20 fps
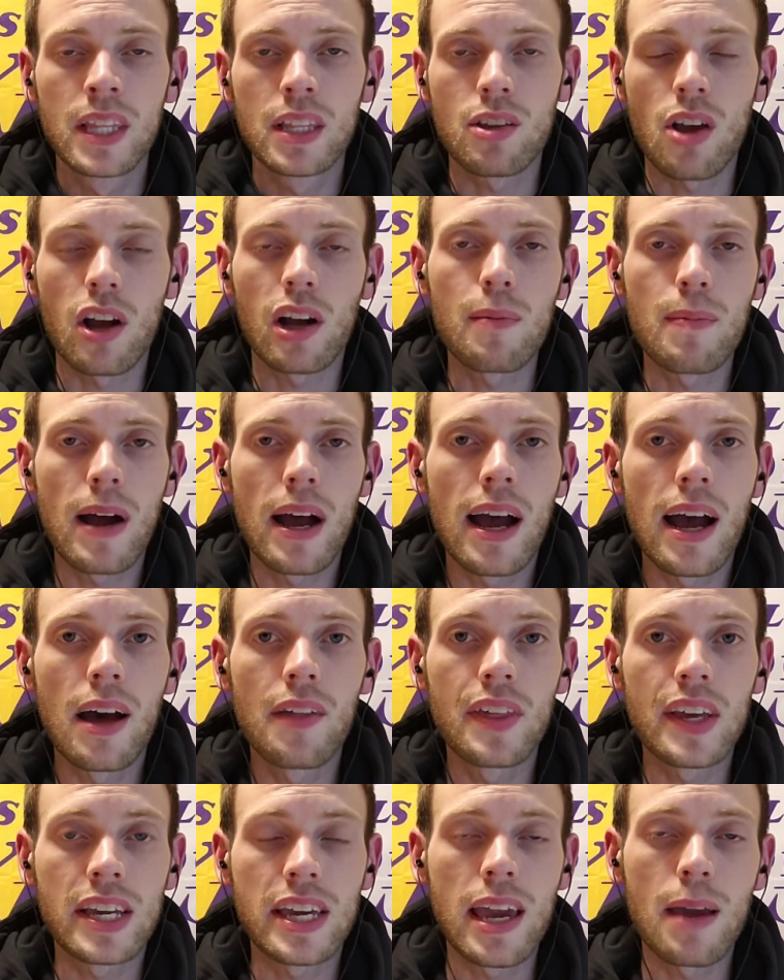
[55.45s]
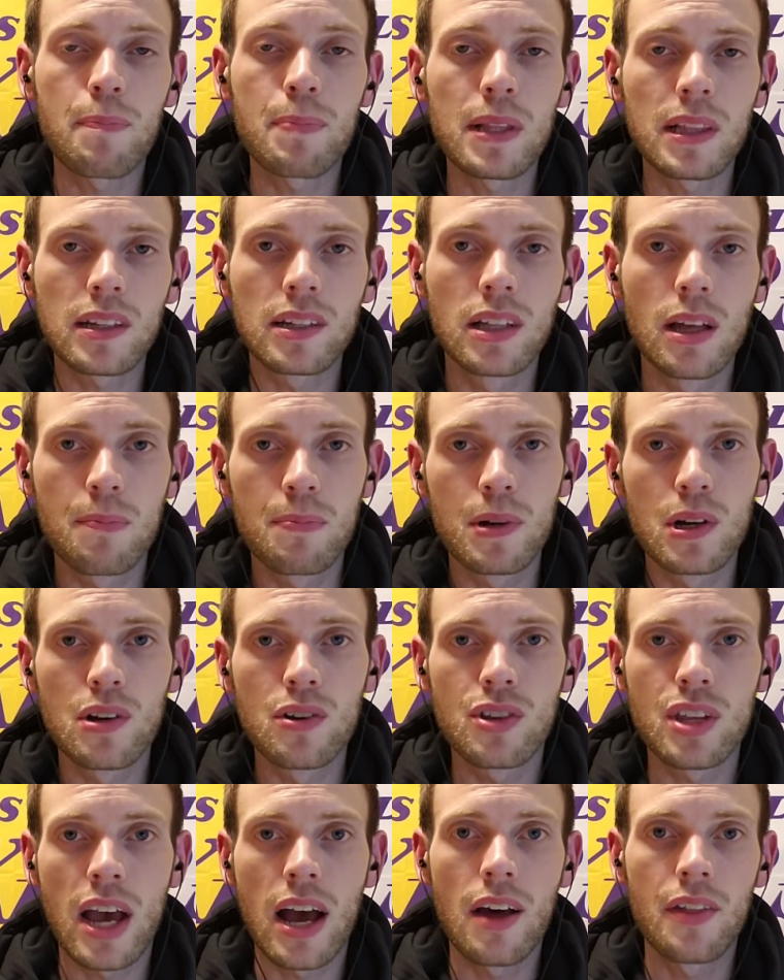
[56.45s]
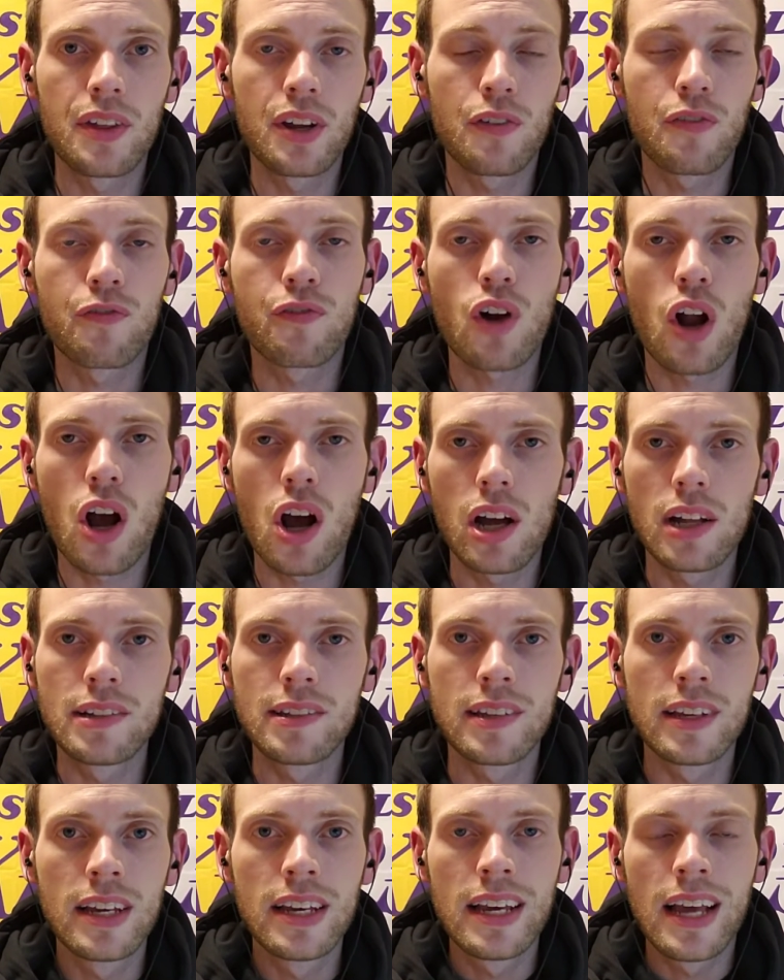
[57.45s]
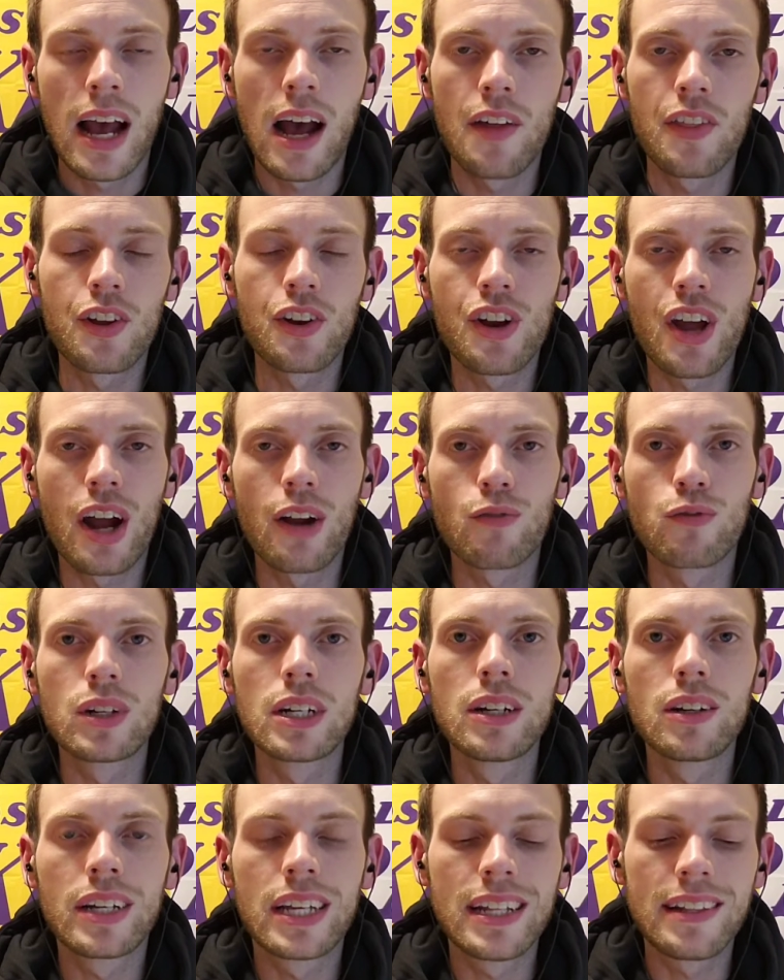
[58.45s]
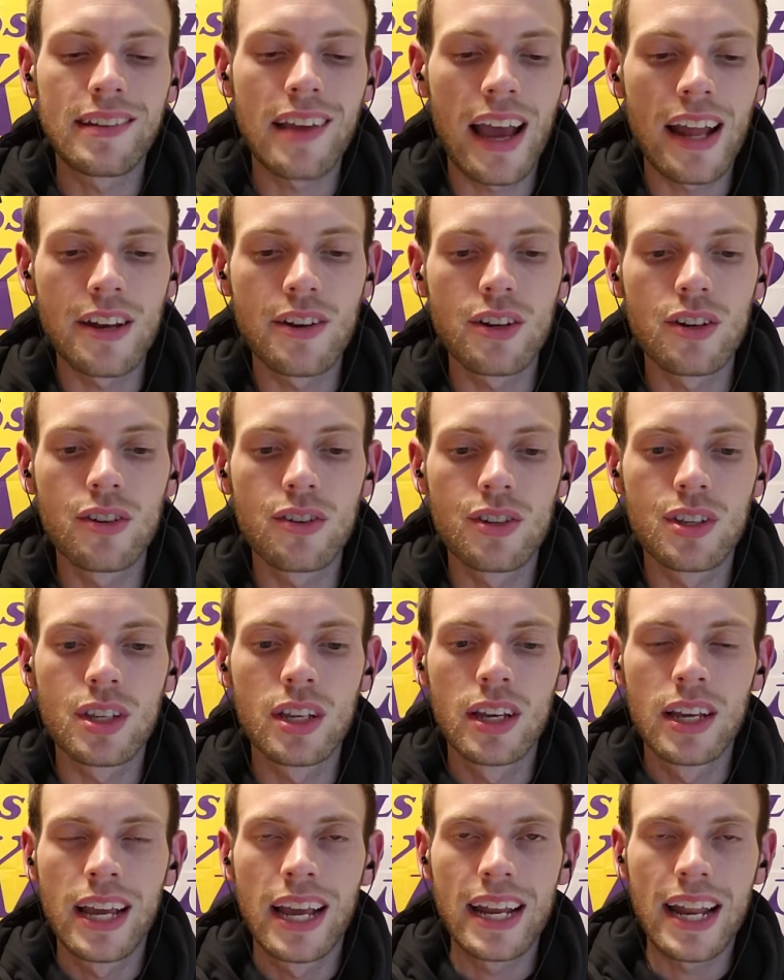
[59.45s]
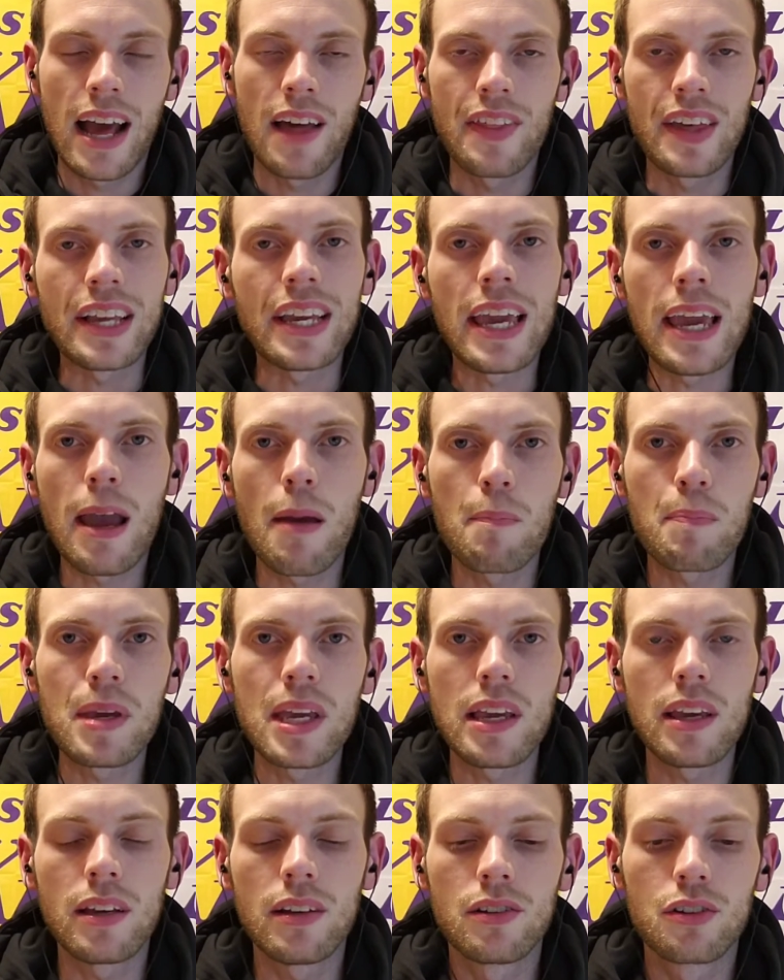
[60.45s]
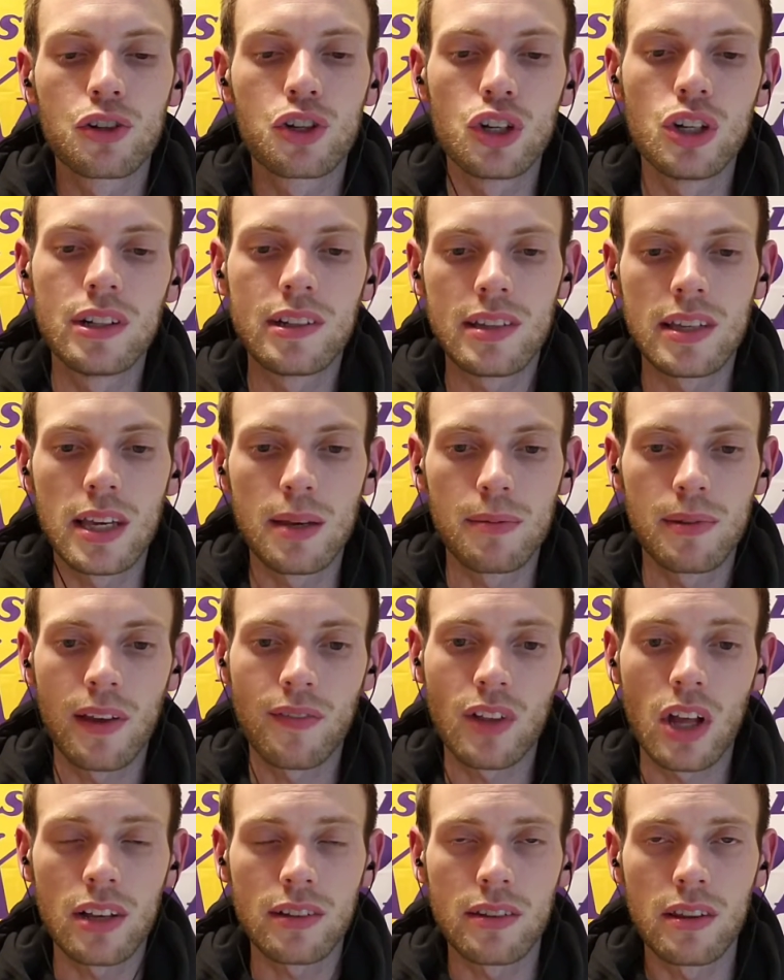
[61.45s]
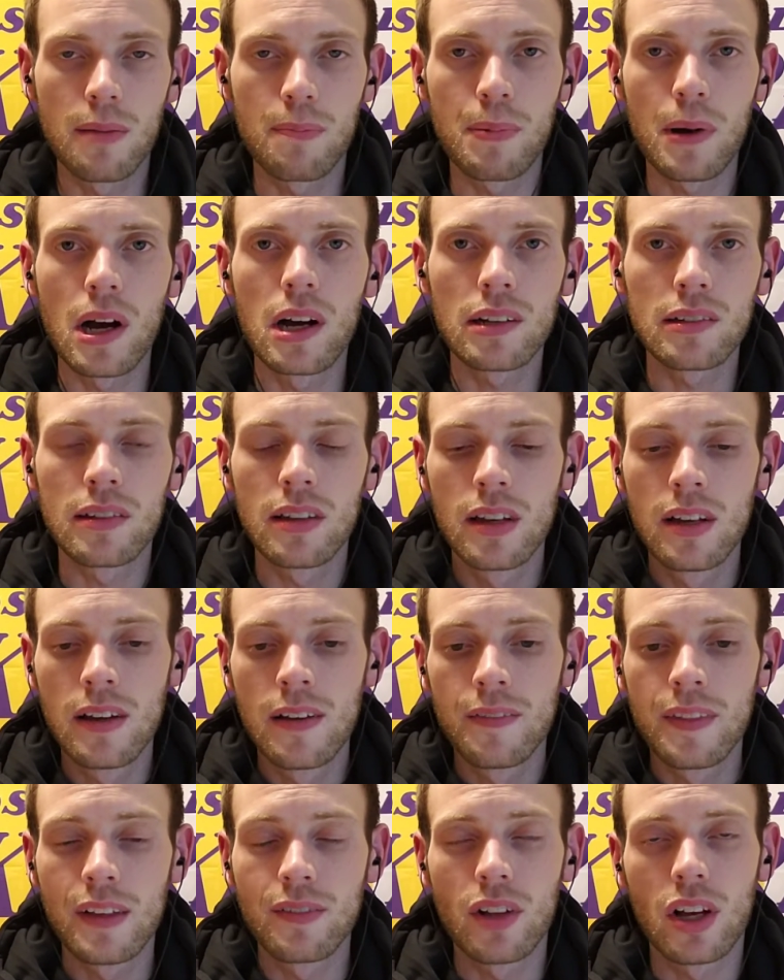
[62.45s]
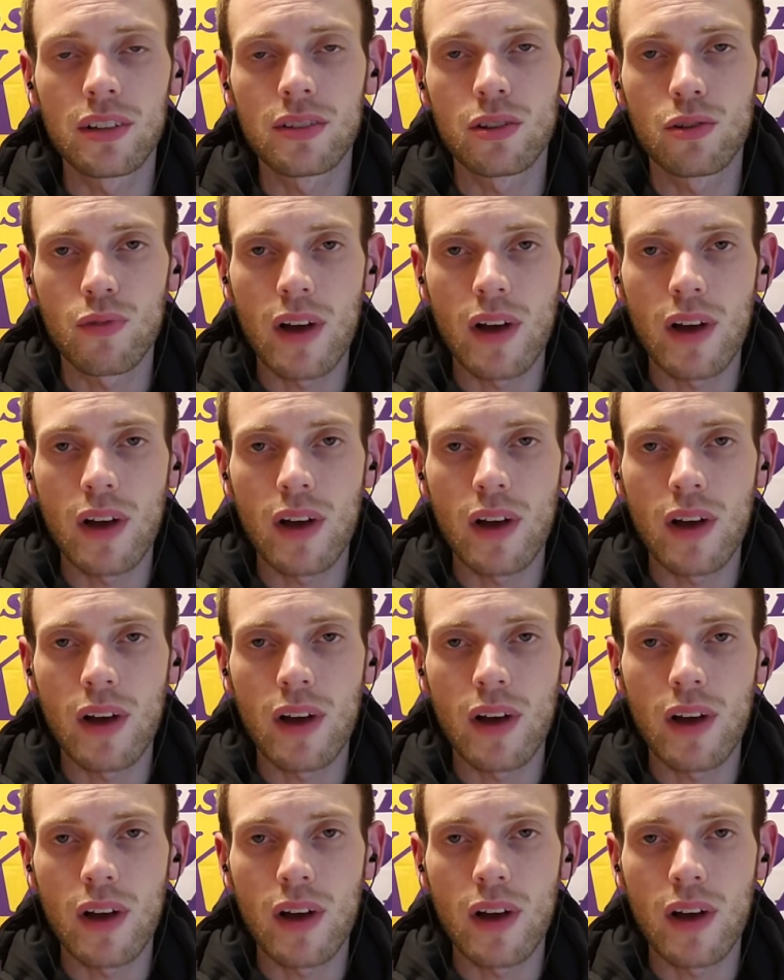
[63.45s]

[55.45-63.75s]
Talk about how they can't beat the Clippers, how they're frauds, how they're not real contenders, and how they can't beat good teams. They've lost to the Bucks, they've lost to the